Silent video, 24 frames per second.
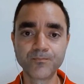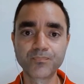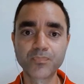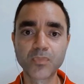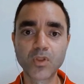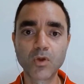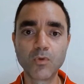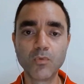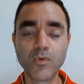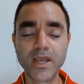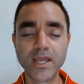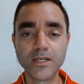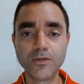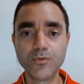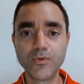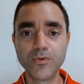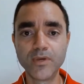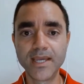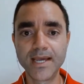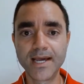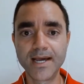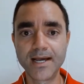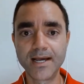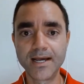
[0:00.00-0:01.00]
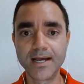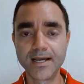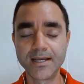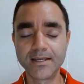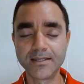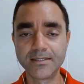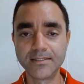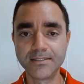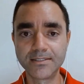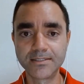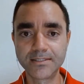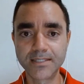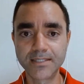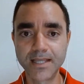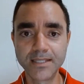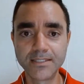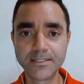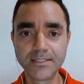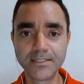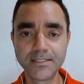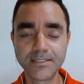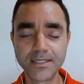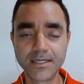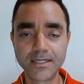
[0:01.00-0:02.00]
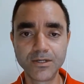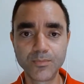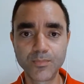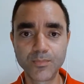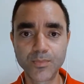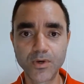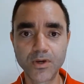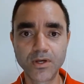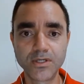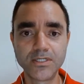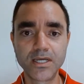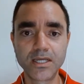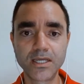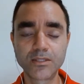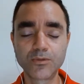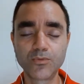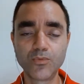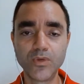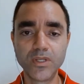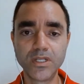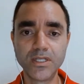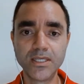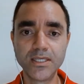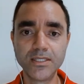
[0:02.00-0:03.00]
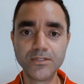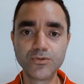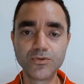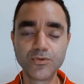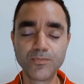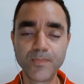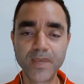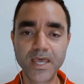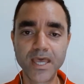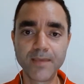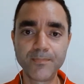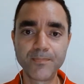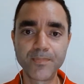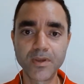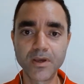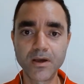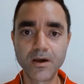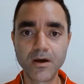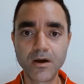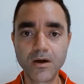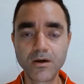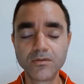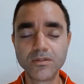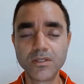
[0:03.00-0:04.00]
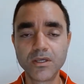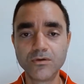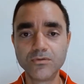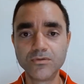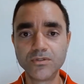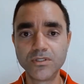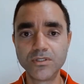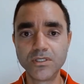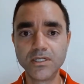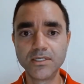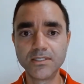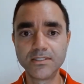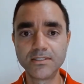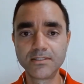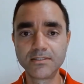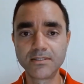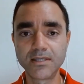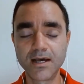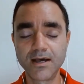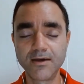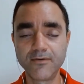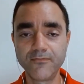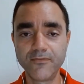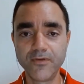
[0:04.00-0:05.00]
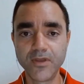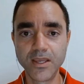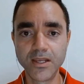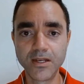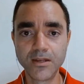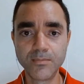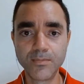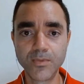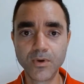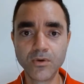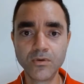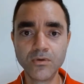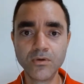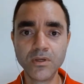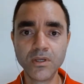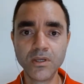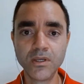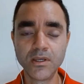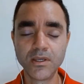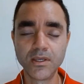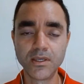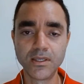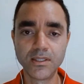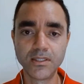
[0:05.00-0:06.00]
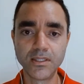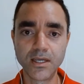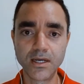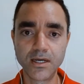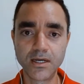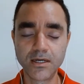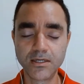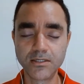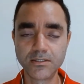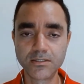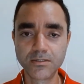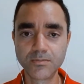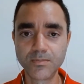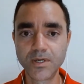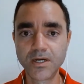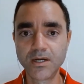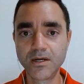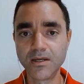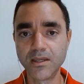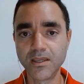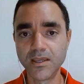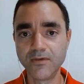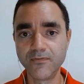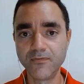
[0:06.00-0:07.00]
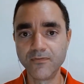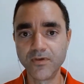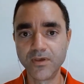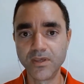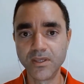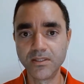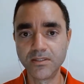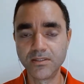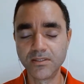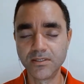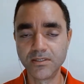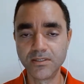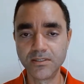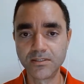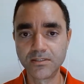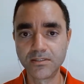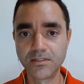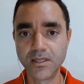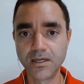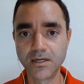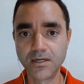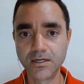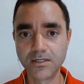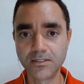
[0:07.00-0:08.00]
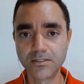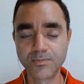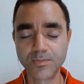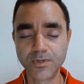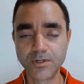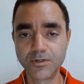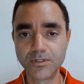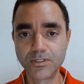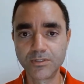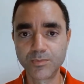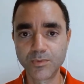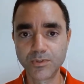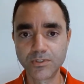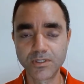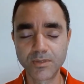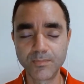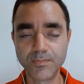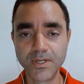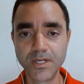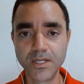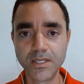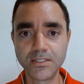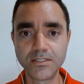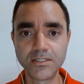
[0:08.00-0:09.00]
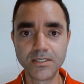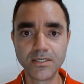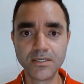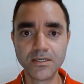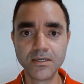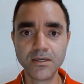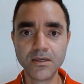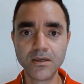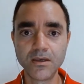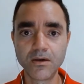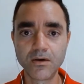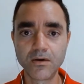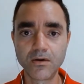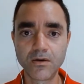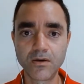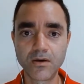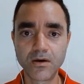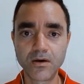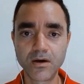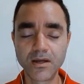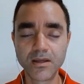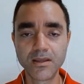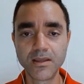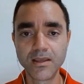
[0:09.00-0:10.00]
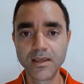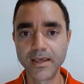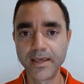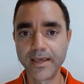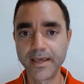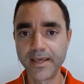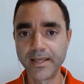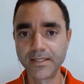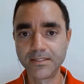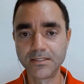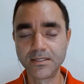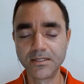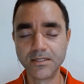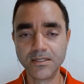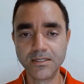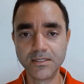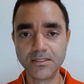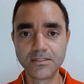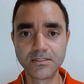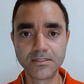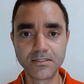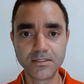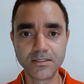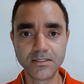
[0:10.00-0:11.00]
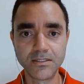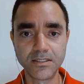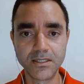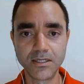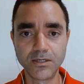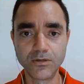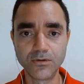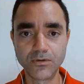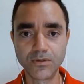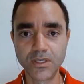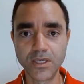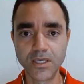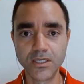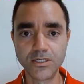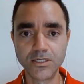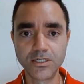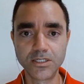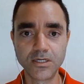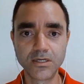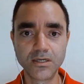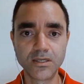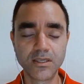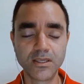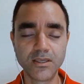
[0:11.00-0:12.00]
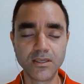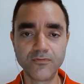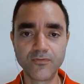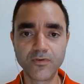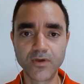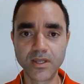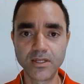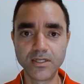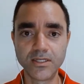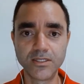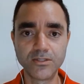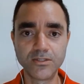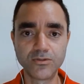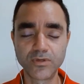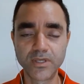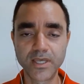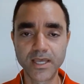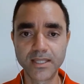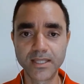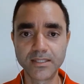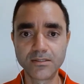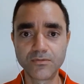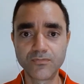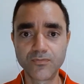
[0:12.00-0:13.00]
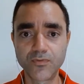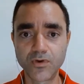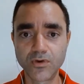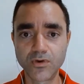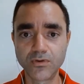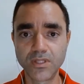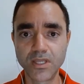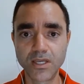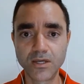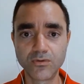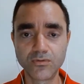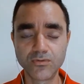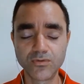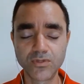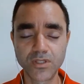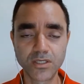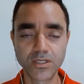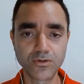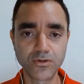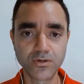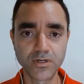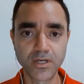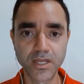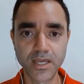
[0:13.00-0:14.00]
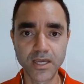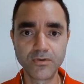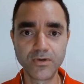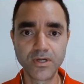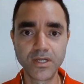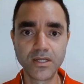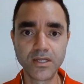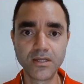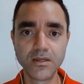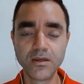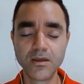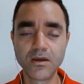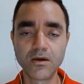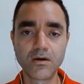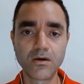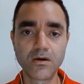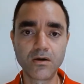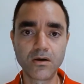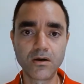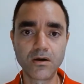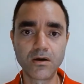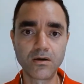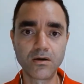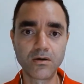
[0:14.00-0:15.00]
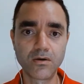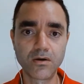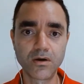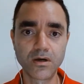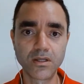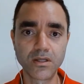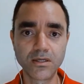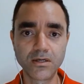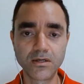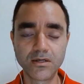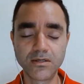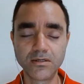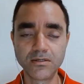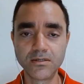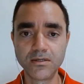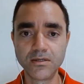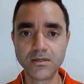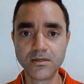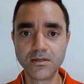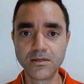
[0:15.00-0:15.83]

when we are starting a new project, we need to map all the utilities available in the customer, if it is the customer responsibility, or at least in the location if I need to get from the concessionary or other